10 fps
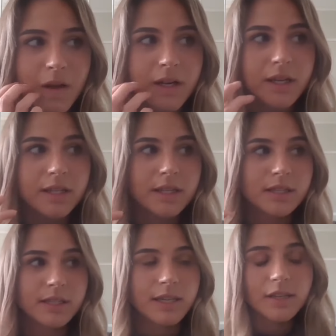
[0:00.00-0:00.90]
but
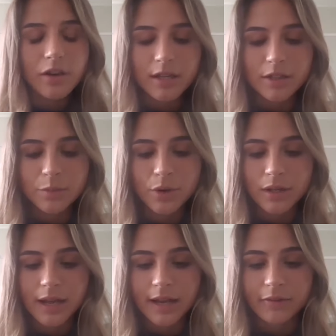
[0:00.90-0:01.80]
TikTok, it's
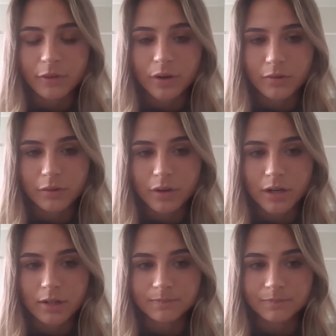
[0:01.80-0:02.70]
more like for
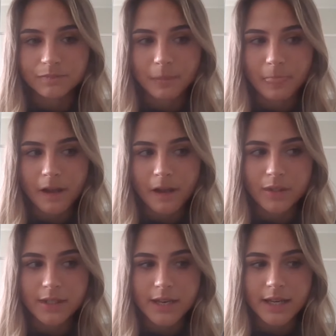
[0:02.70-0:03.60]
for I
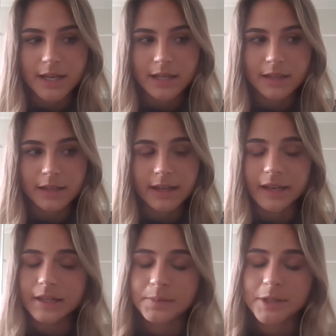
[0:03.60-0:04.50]
would say
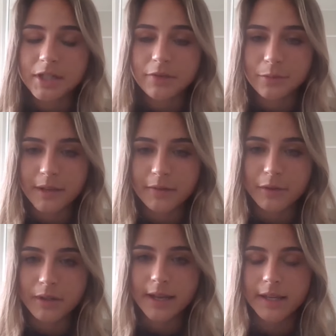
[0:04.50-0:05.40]
like especially for me
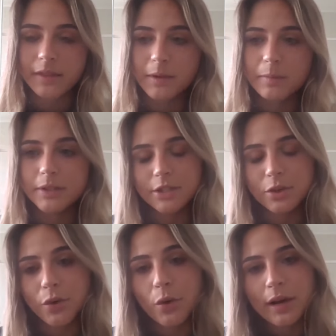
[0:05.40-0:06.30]
for like the people
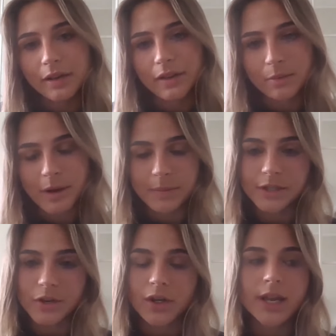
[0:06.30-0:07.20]
that don't know anything
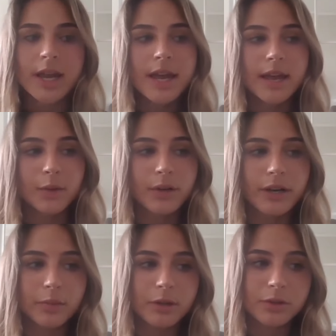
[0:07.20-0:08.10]
about Bitcoin. And
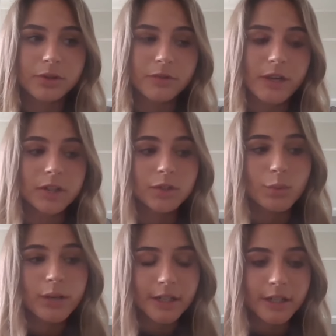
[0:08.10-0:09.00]
when I upload something
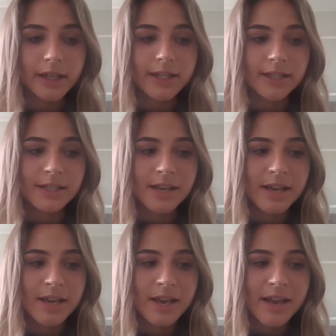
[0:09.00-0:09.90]
on Twitter, it's
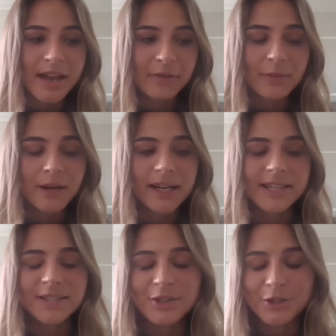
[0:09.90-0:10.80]

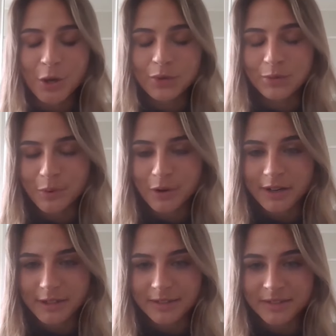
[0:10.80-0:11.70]
everybody is so
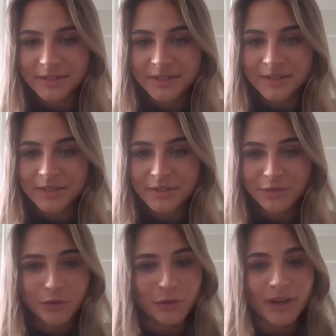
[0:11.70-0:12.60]
supportive
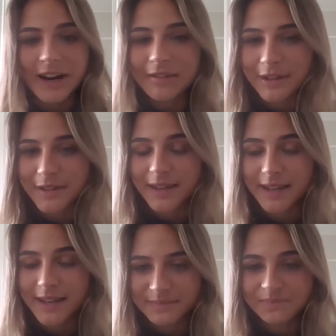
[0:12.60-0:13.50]
for for
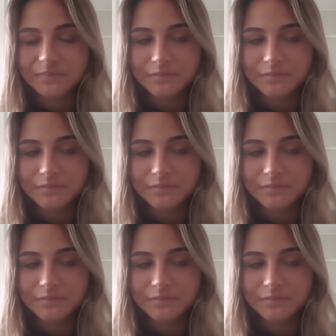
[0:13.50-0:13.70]
everything.